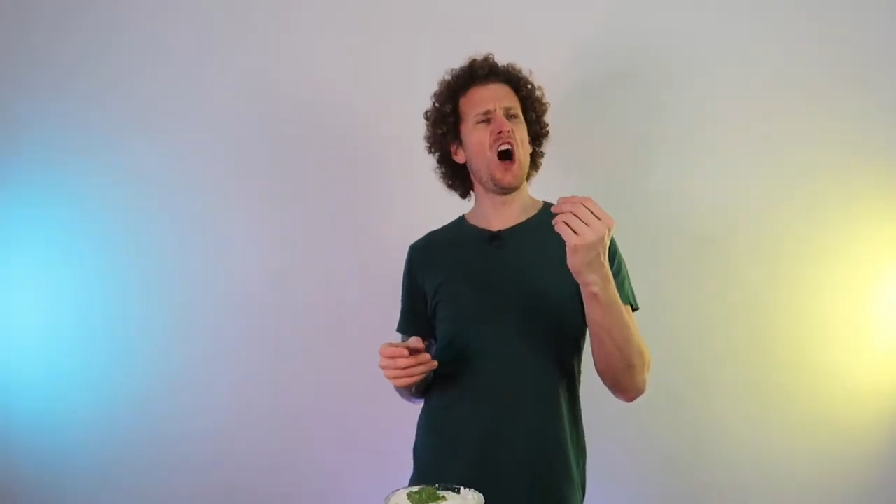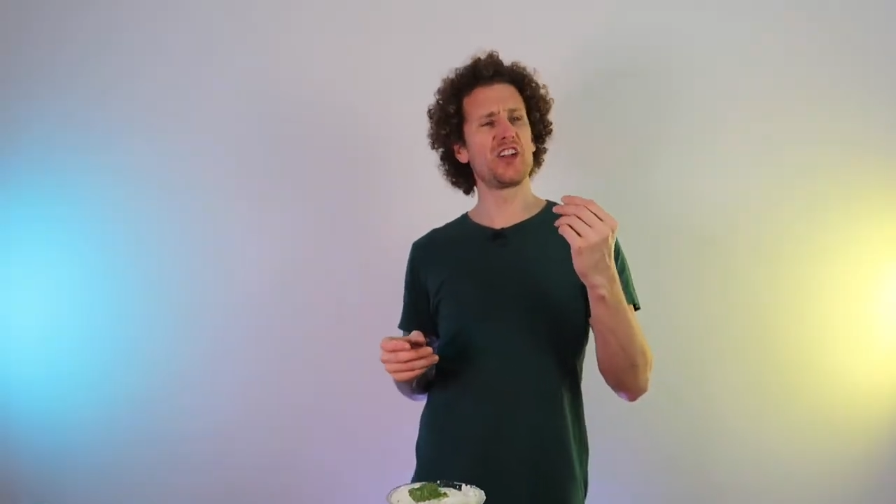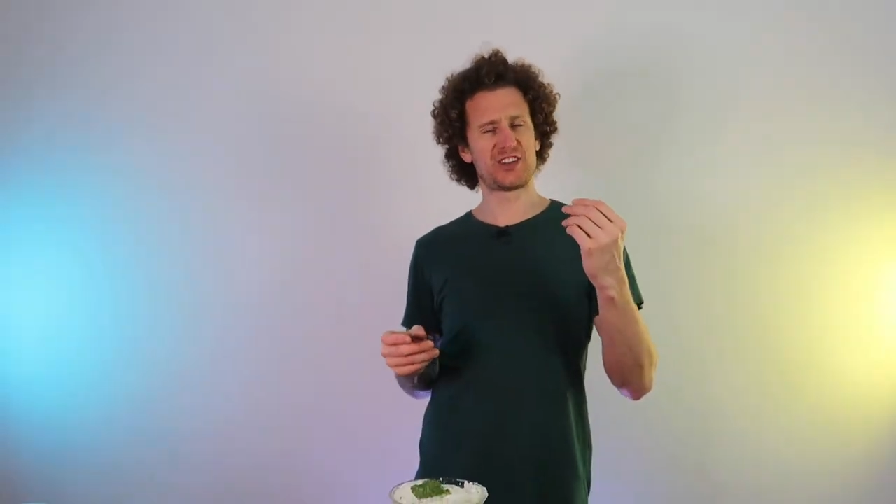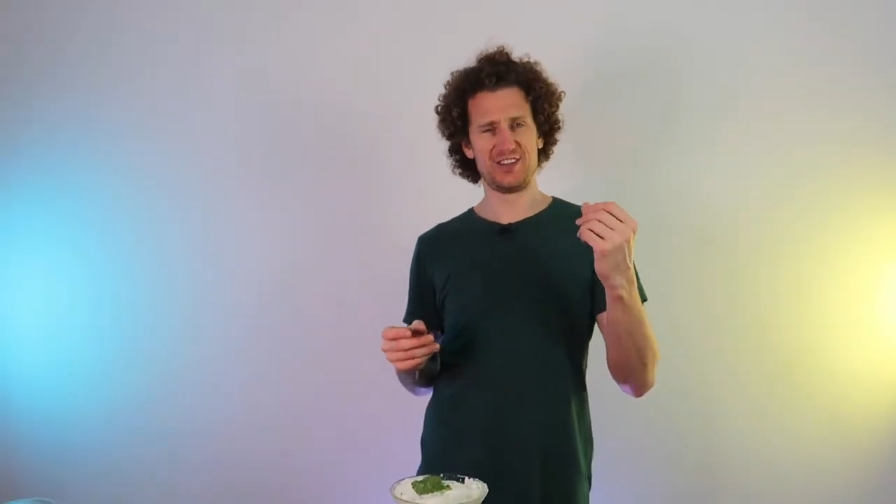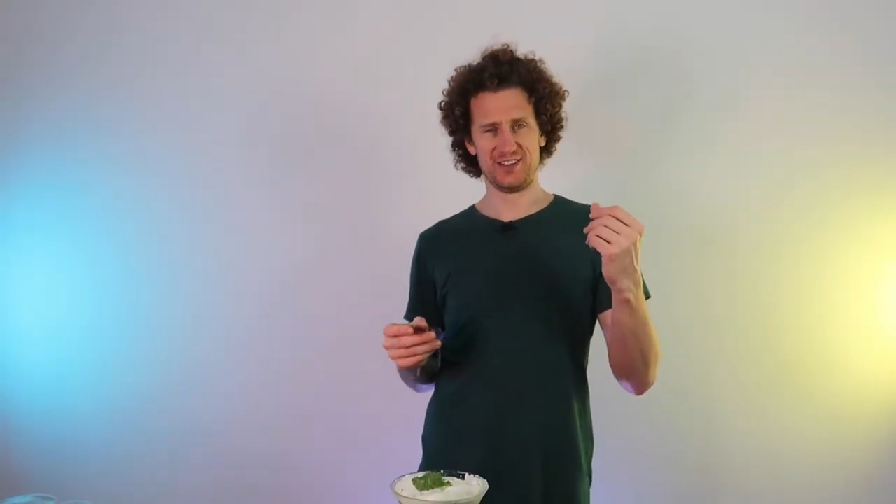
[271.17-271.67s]

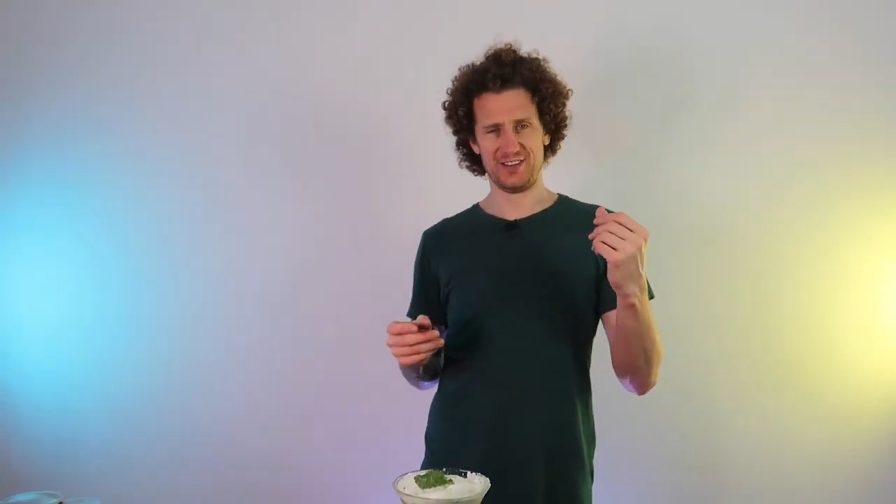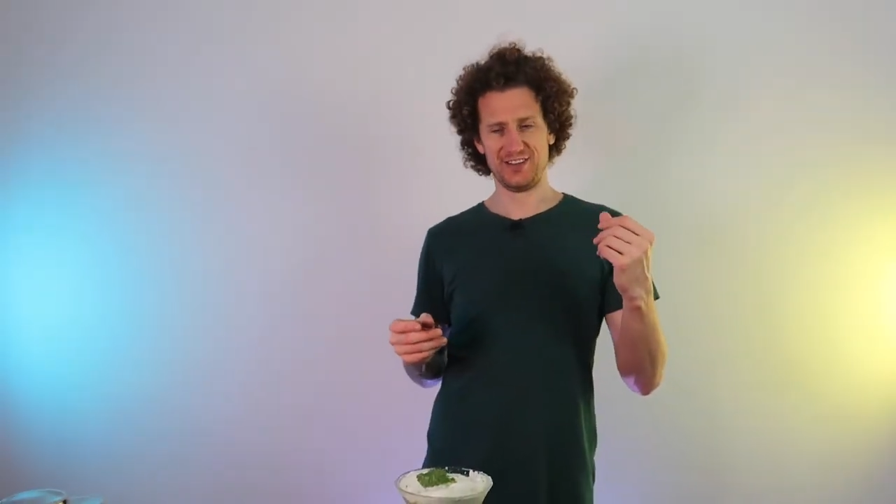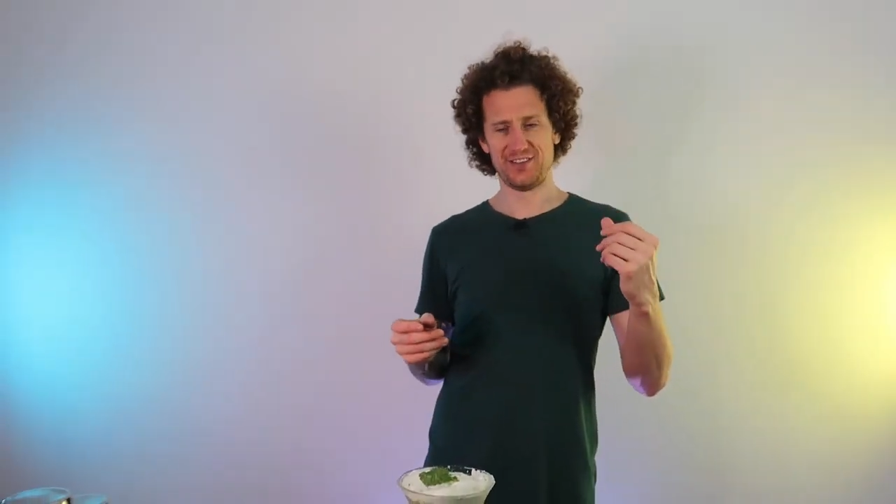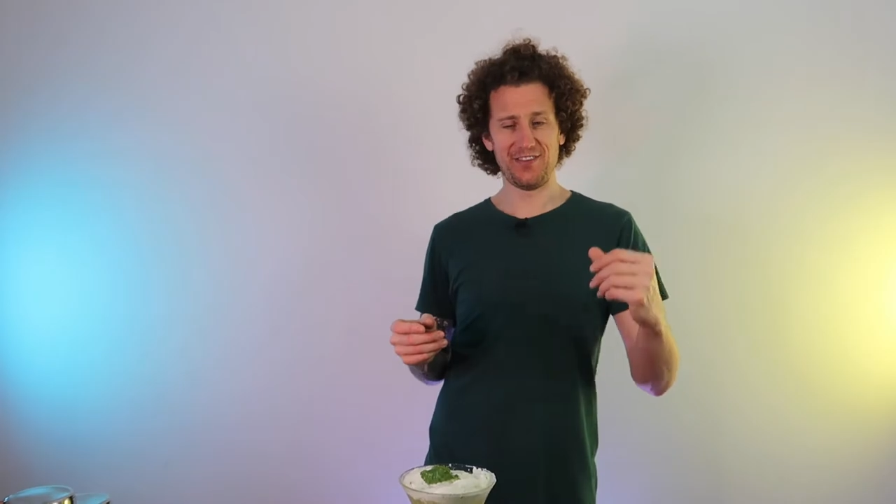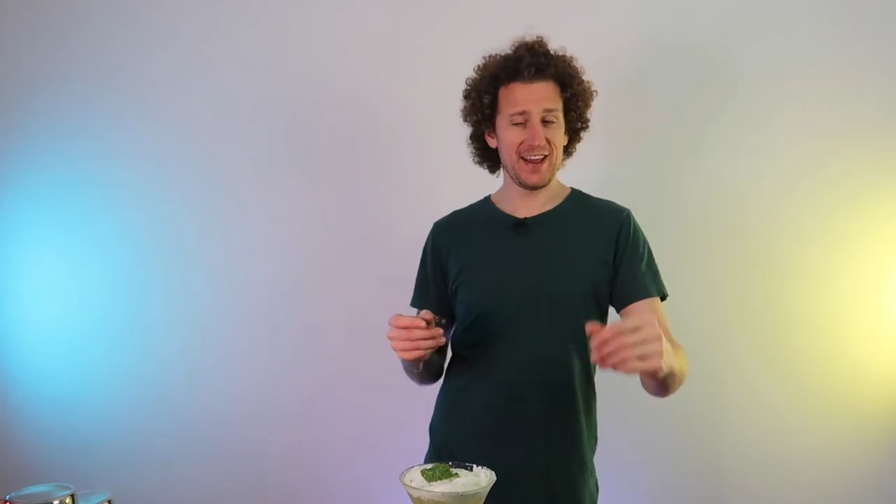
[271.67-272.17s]
tart
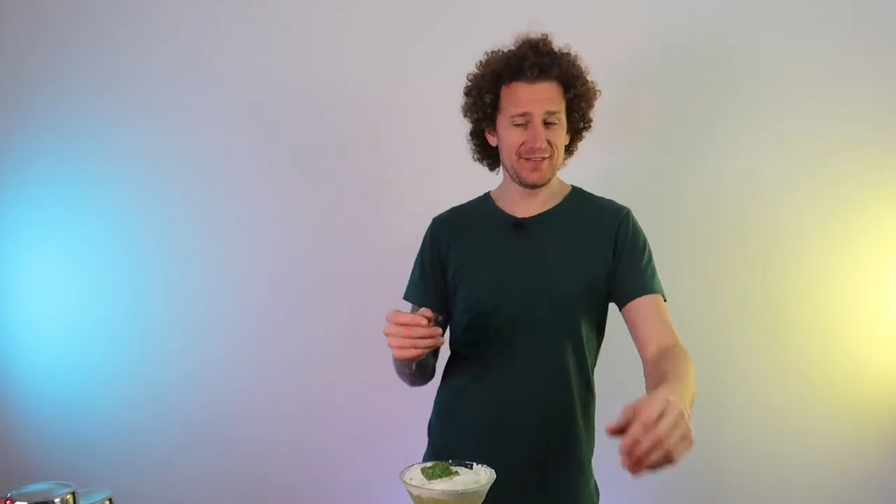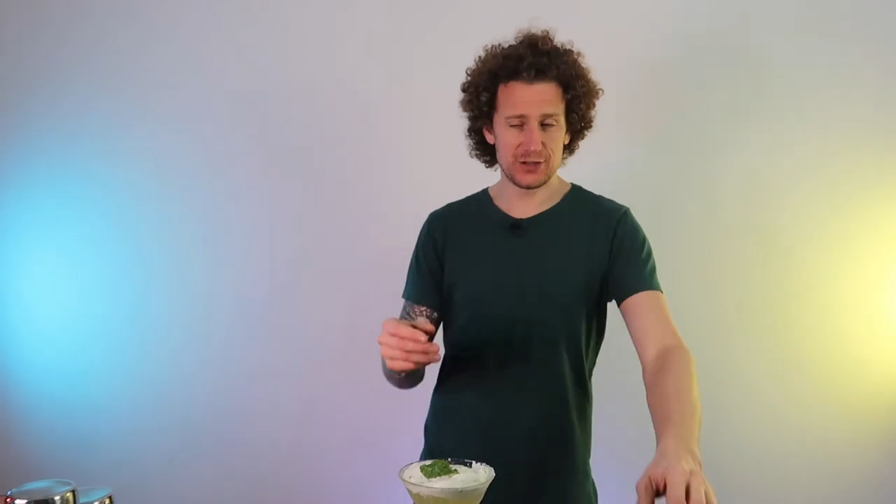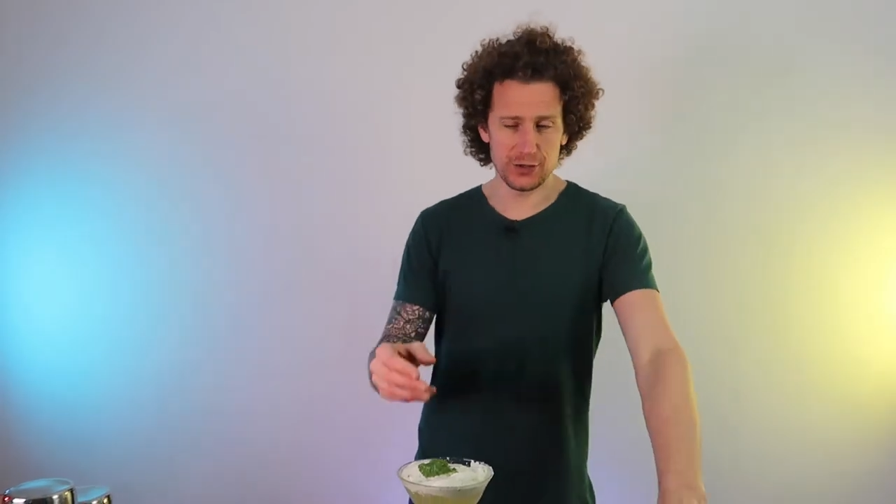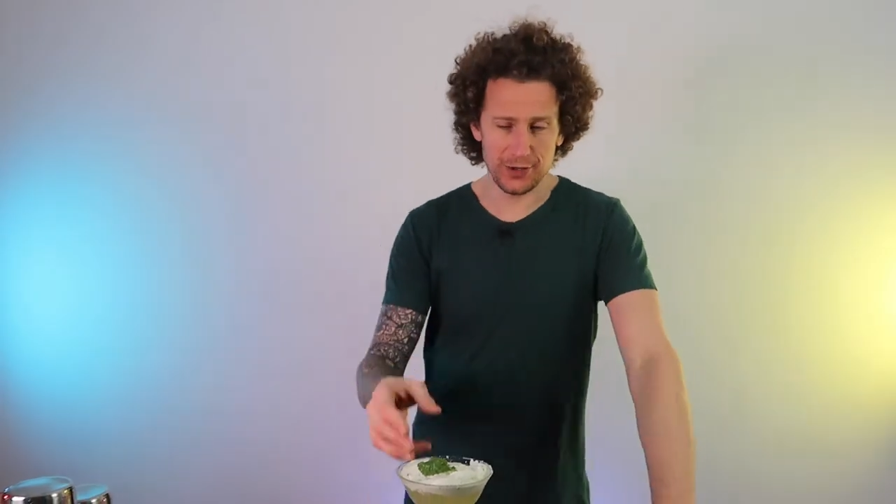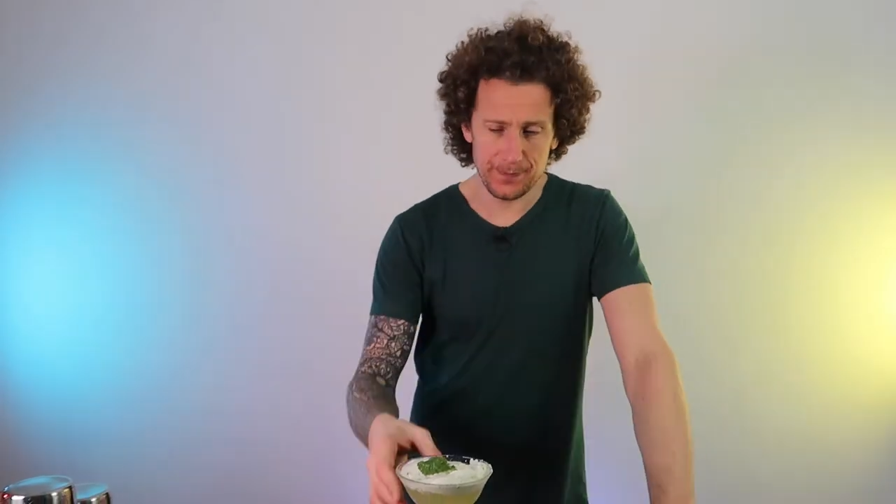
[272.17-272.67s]

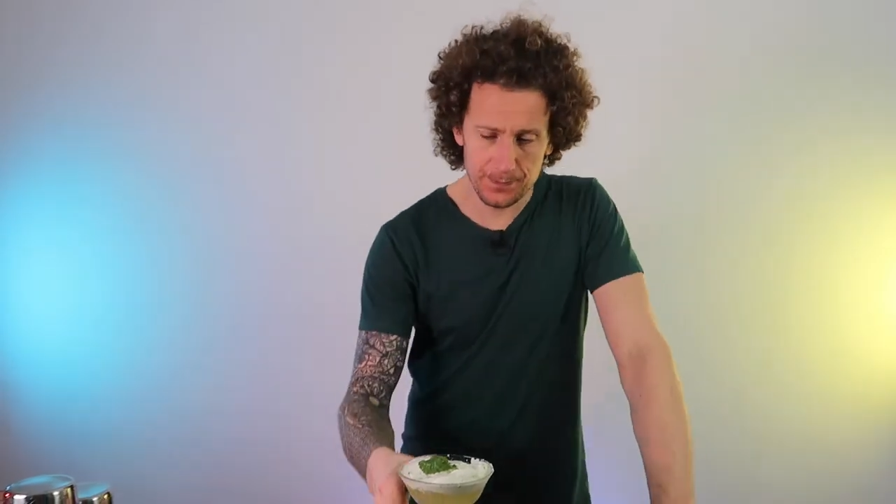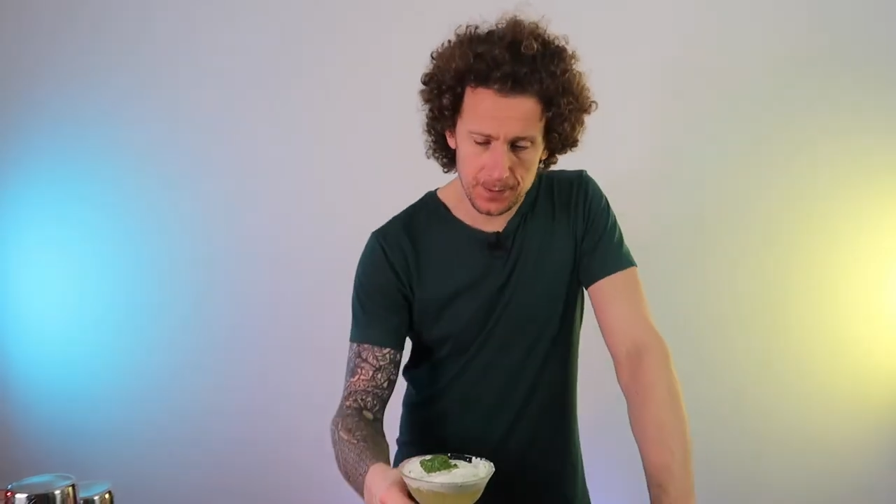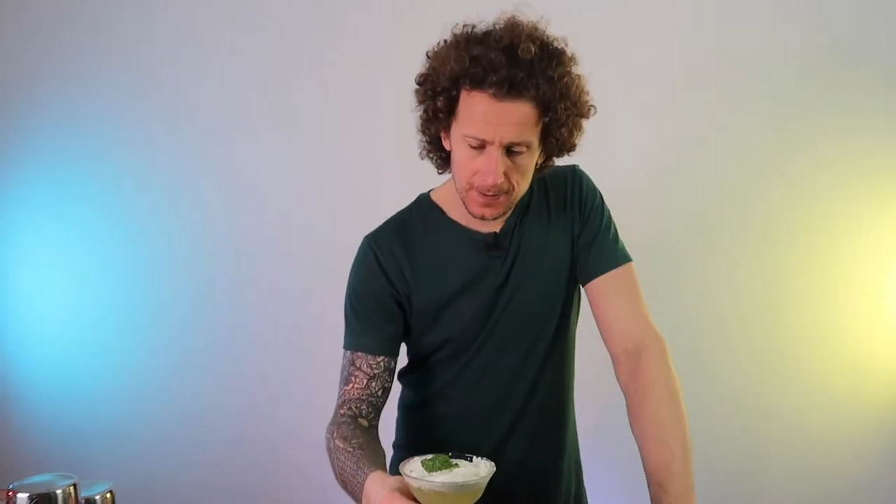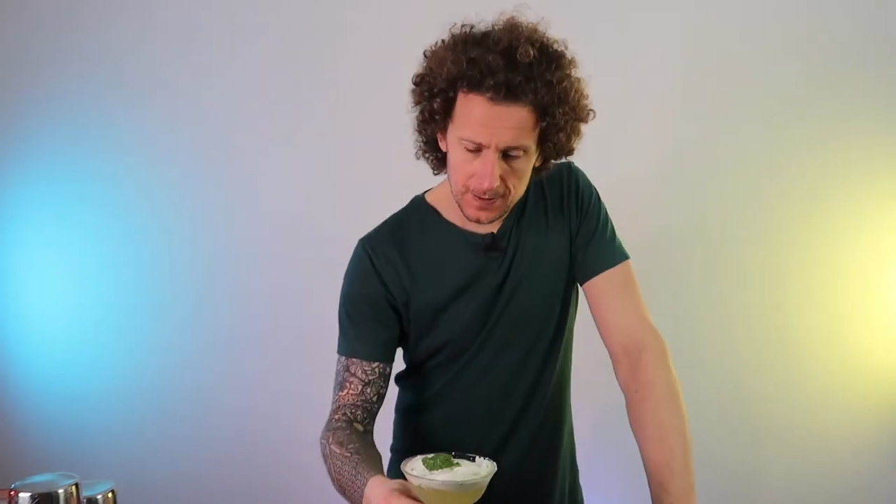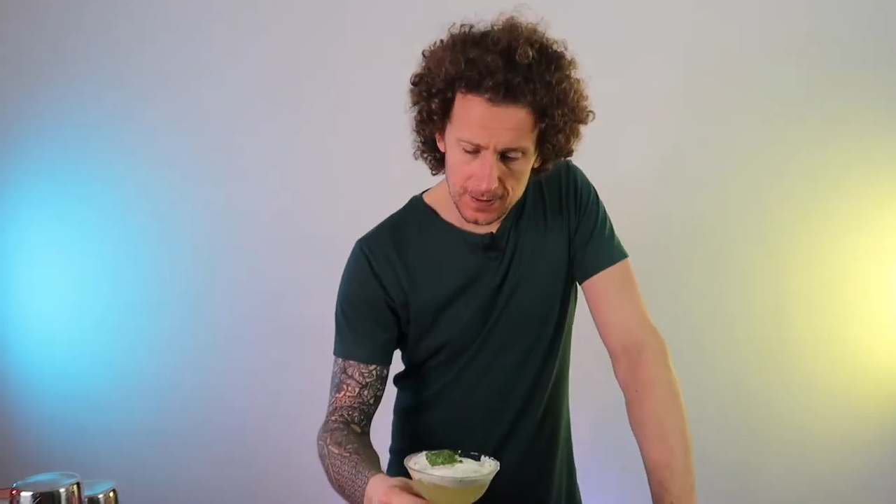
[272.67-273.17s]
flavor to it.